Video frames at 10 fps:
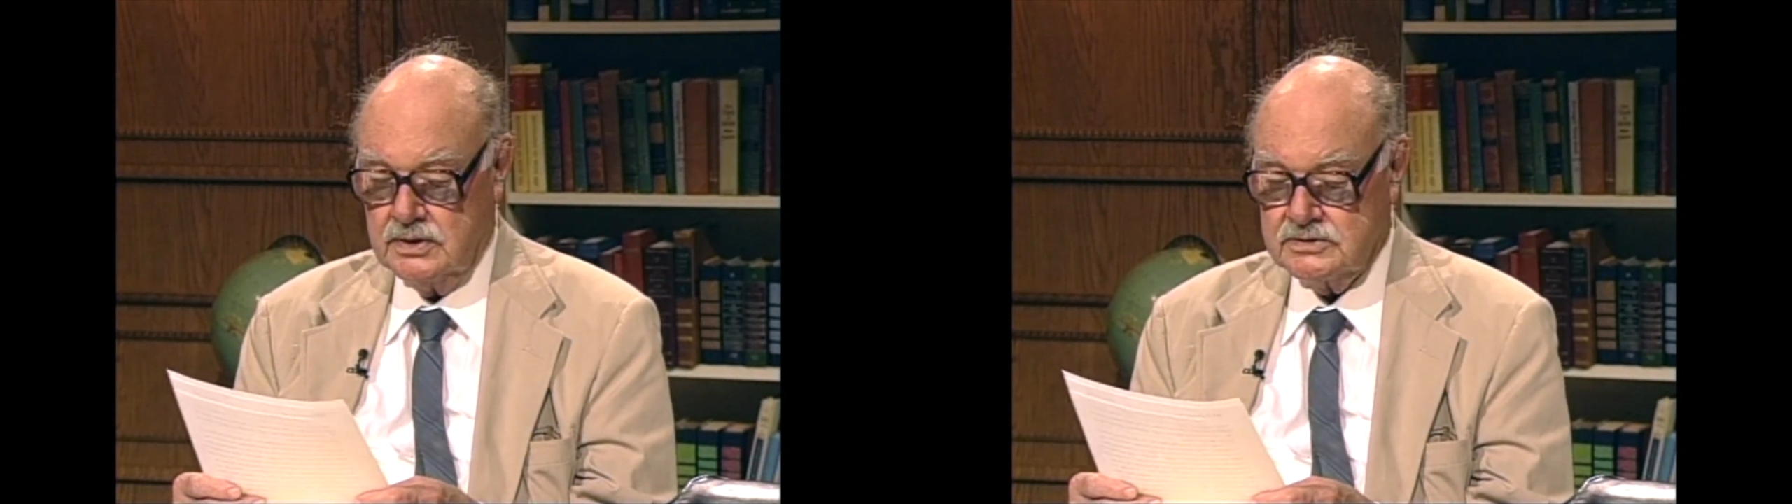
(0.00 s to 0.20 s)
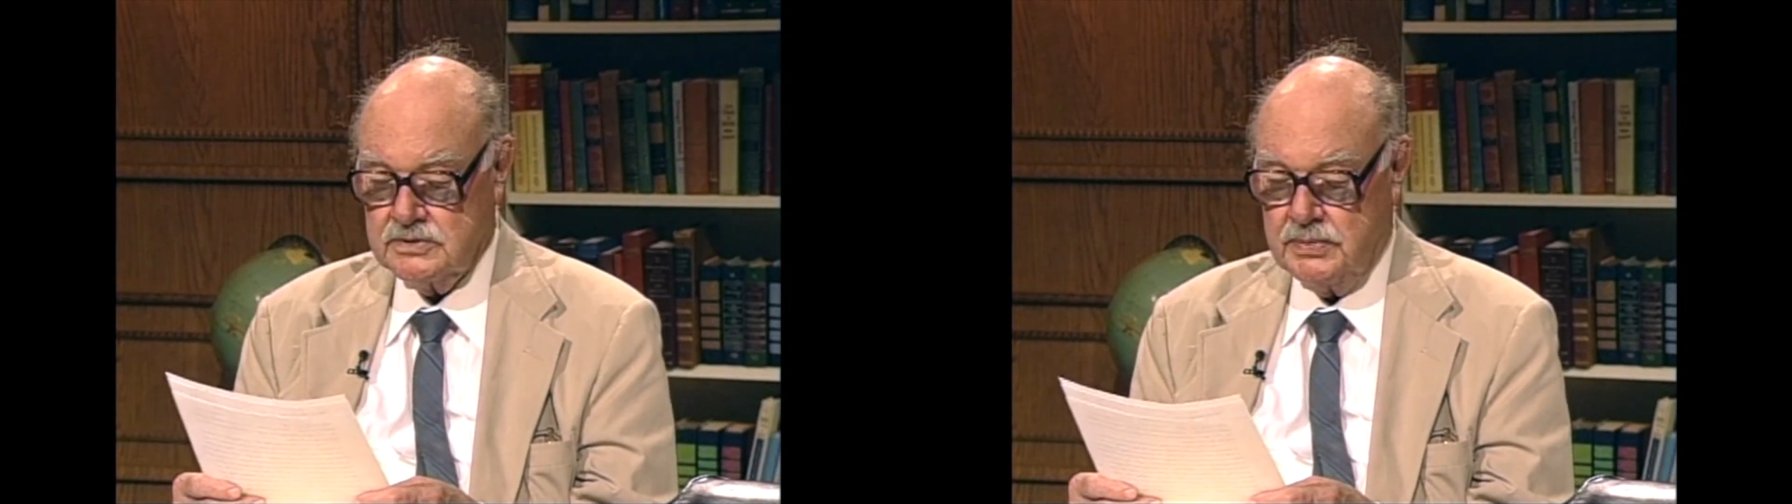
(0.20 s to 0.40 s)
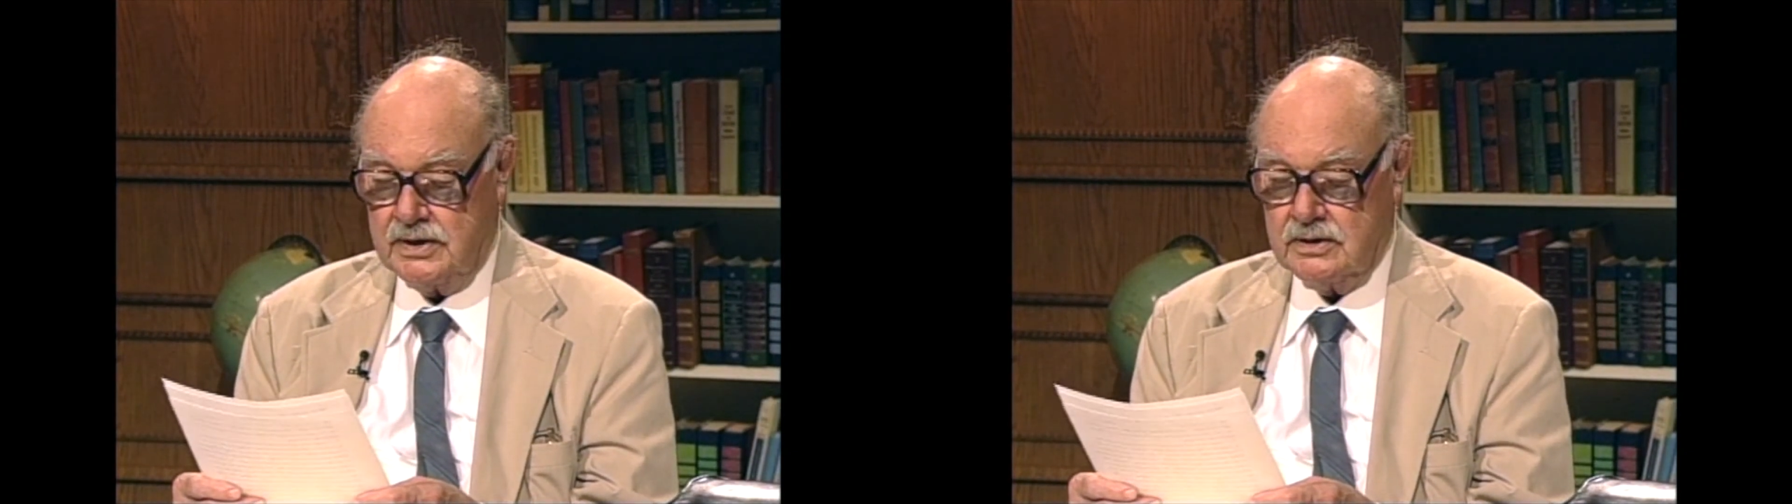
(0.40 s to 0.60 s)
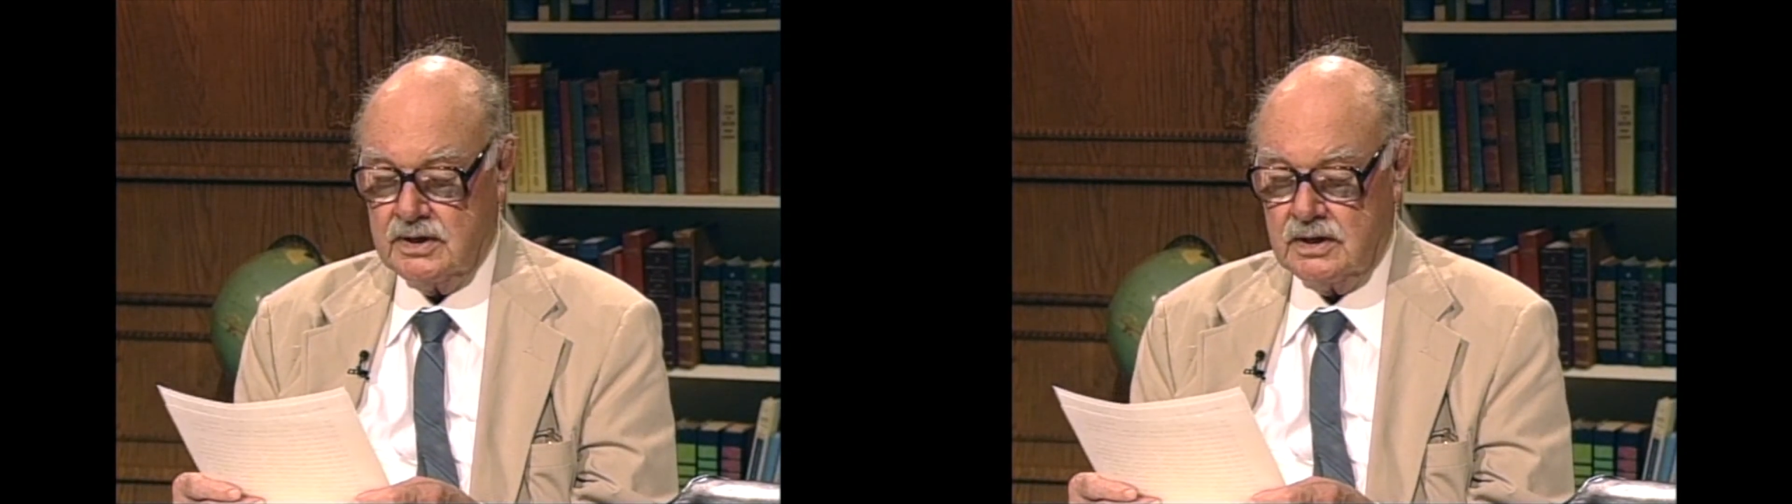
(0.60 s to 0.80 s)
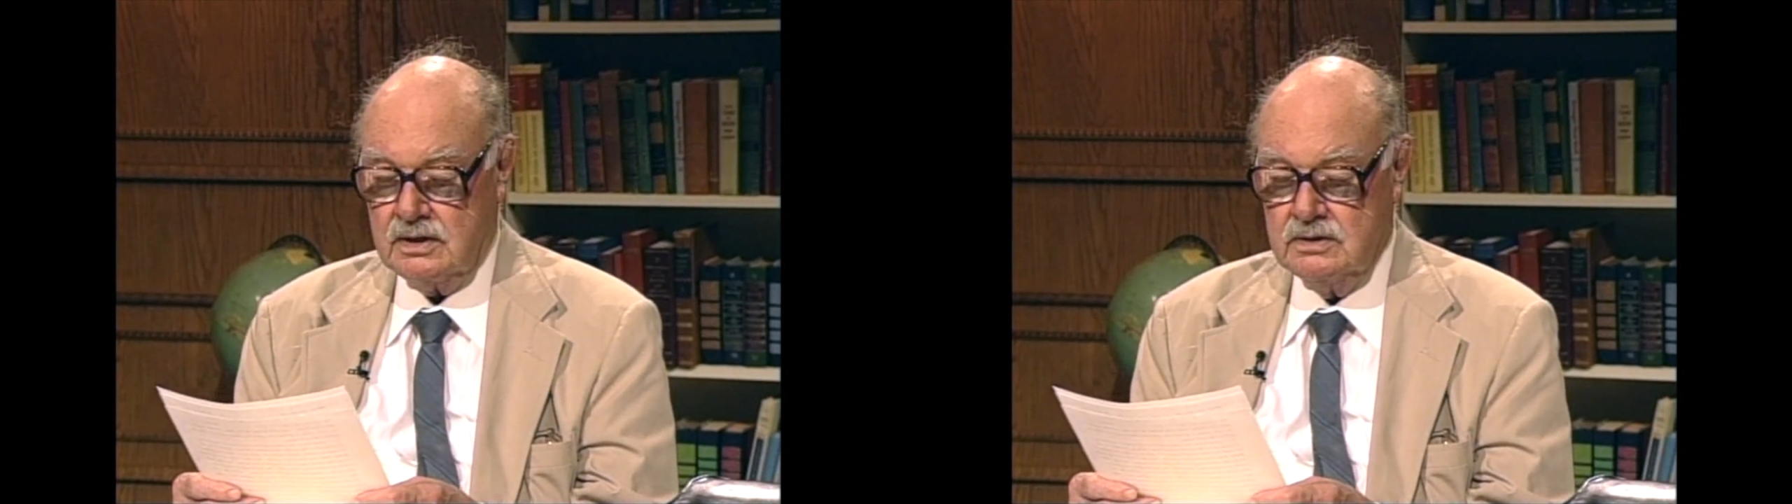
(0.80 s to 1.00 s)
as the
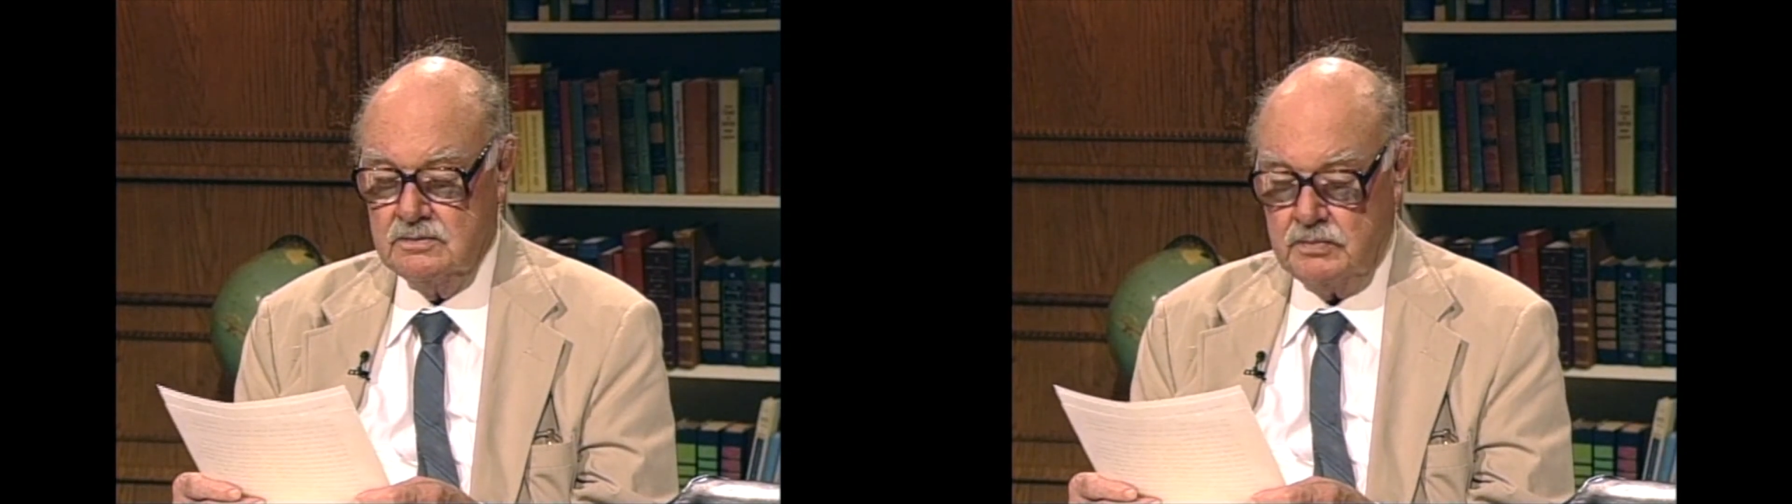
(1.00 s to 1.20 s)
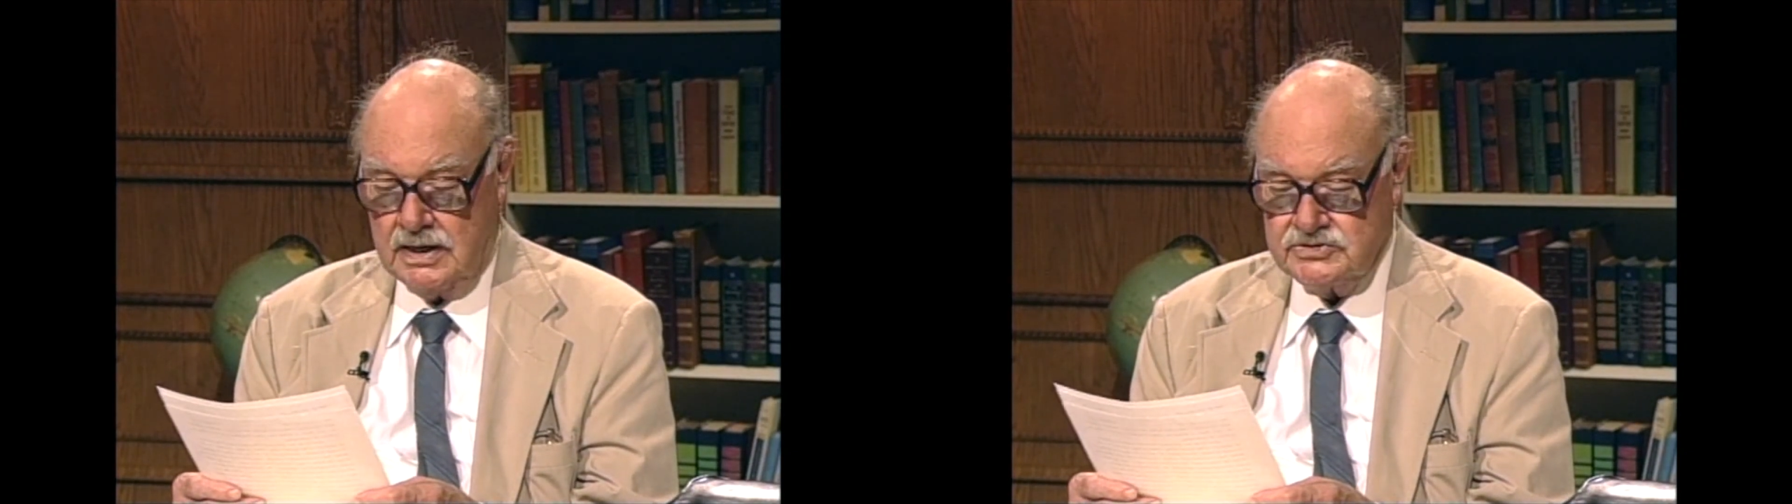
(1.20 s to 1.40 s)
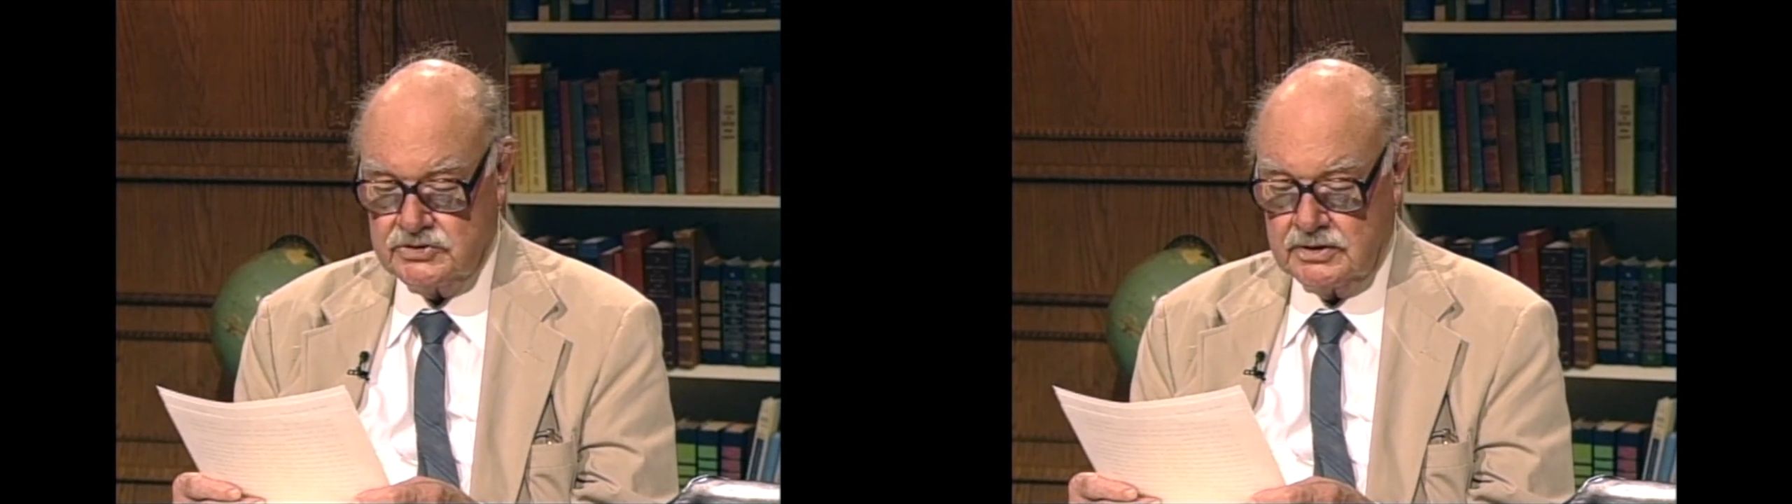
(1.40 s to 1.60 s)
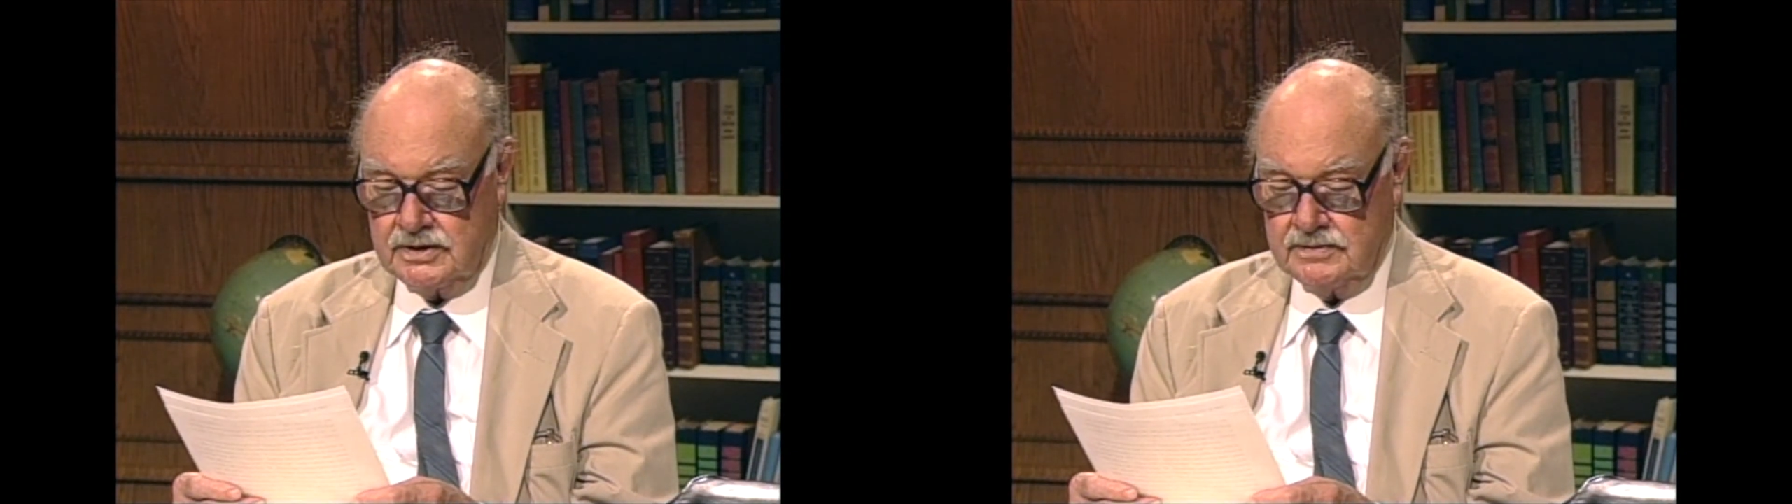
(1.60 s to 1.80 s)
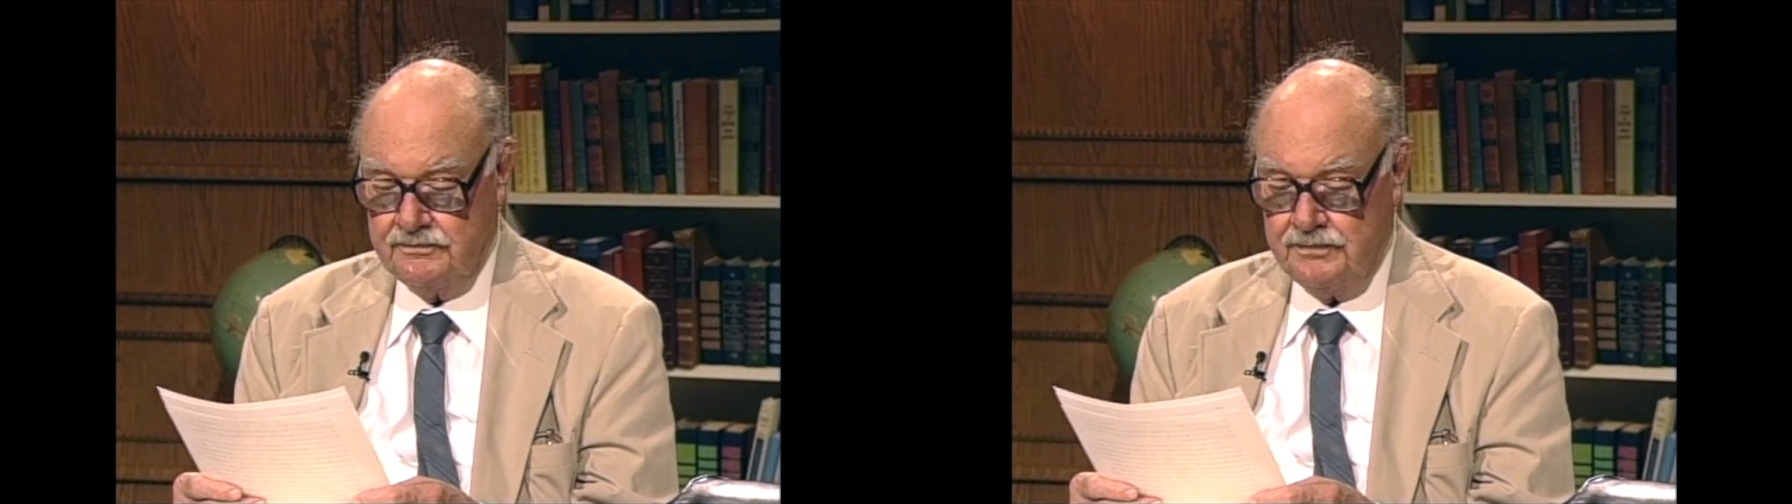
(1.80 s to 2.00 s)
parallel postulate.